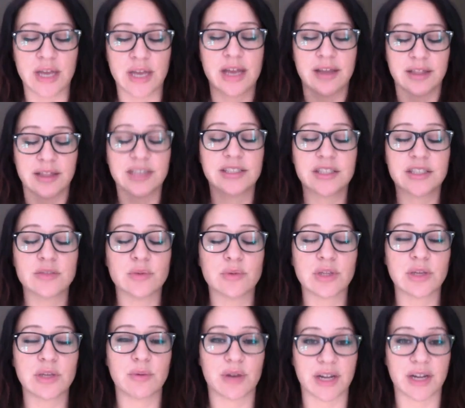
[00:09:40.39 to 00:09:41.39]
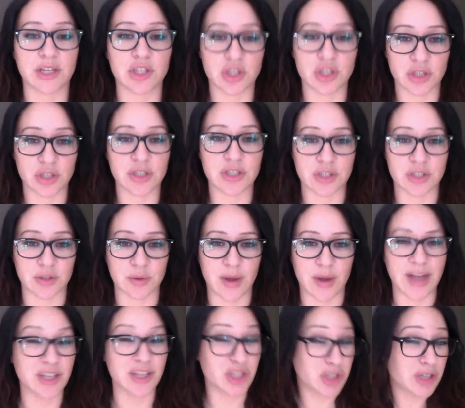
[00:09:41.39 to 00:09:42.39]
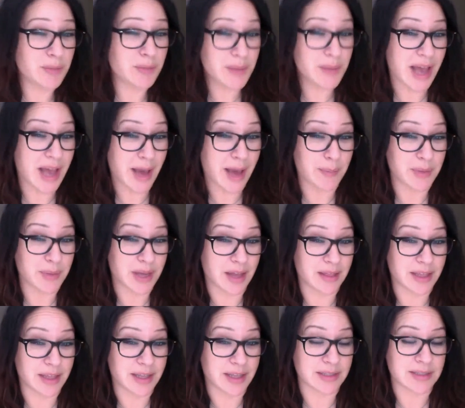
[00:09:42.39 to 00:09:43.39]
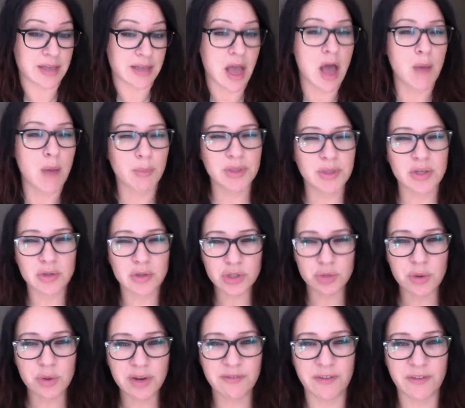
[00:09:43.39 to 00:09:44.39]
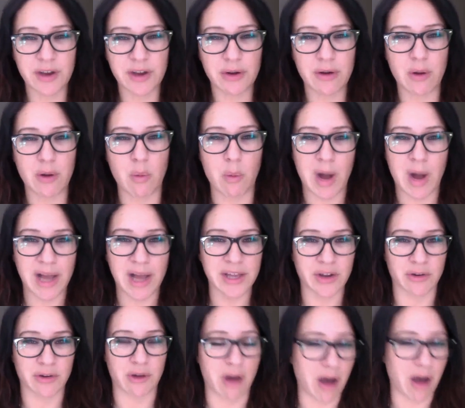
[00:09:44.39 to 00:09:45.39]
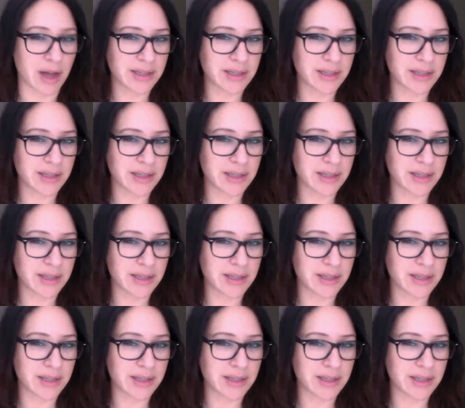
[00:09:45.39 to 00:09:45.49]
This is really what I should do. I should be happy at this. But don't you want to figure out why you're not?